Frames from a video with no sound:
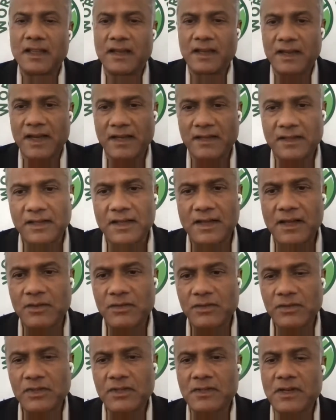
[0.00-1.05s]
Let the cow
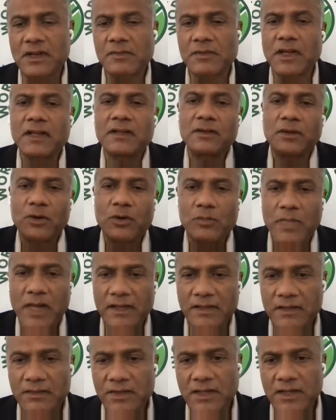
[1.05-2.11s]
do the job. And oh,
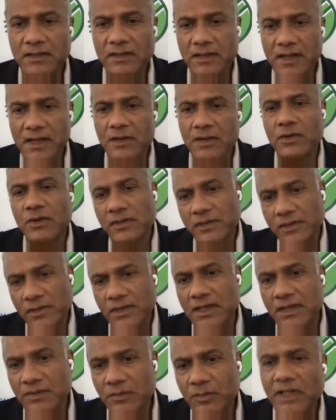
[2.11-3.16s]
by the way, cow also
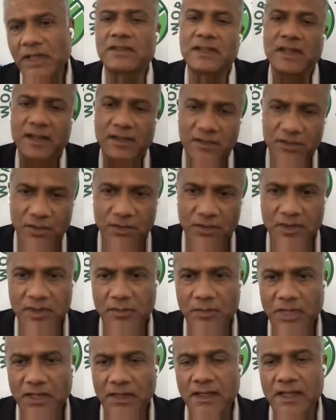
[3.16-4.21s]
gives milk, so let's use the
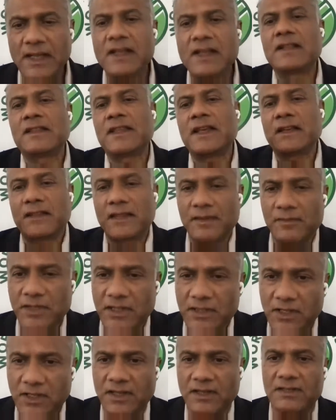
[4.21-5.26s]
milk. Then came
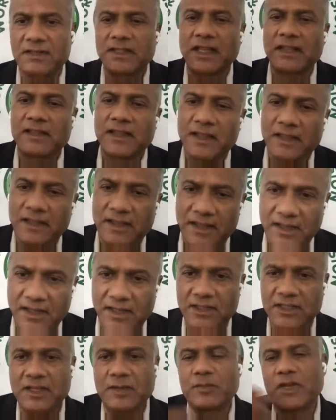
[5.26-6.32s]
the chickens, then the
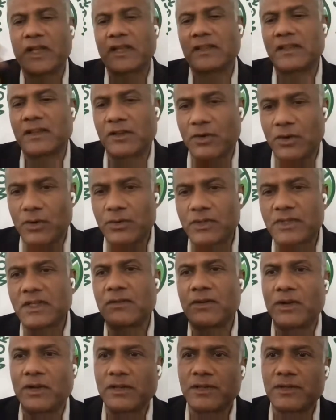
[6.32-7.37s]
sheep and the goats
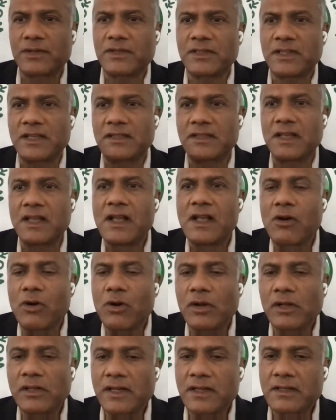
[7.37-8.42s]
and all those things.
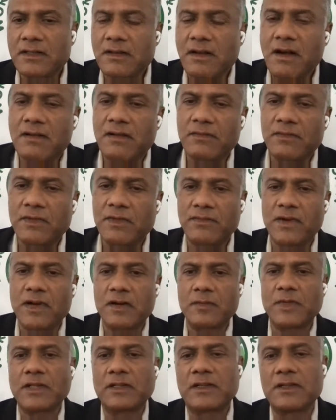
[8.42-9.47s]
All that started with
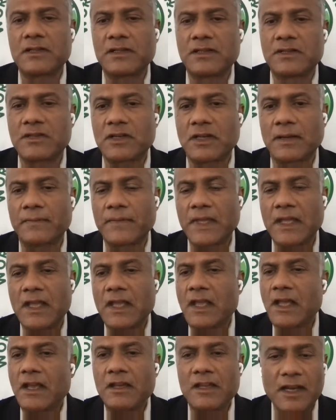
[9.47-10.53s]
farming industry.
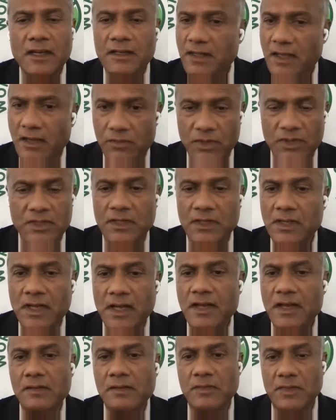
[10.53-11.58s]
And yet there was a
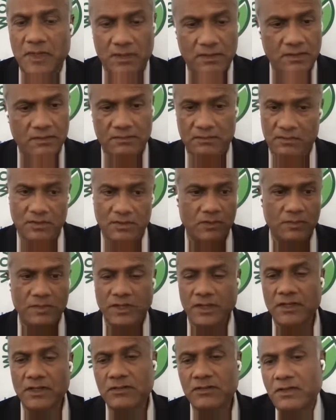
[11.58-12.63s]
time in
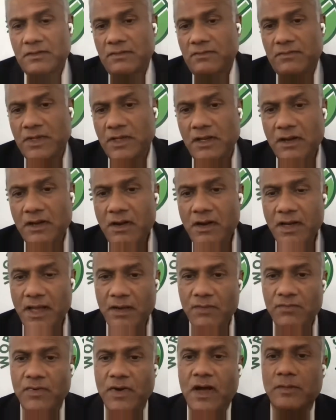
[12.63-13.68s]
human history, we did not
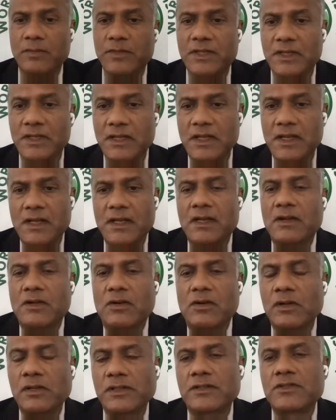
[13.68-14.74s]
have farms.
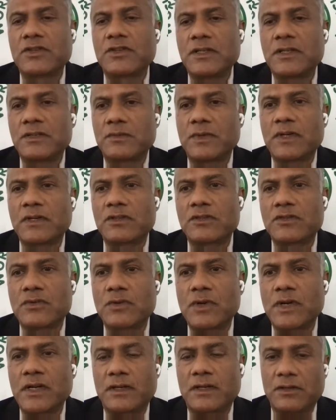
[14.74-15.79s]
All the trees were
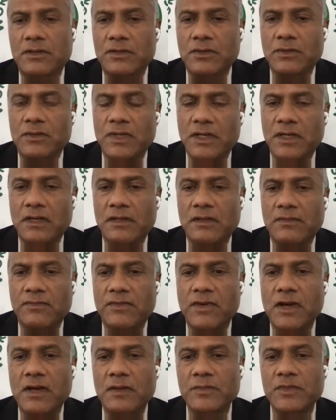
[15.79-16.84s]
destroyed to create the
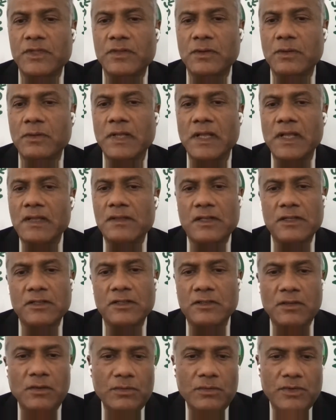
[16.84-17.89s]
farms. So there
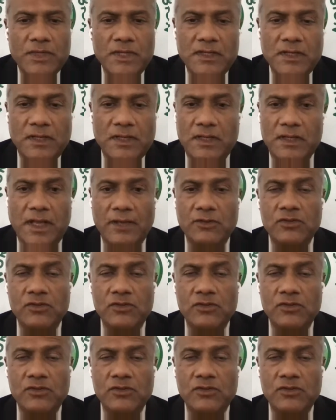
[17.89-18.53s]
is no reason.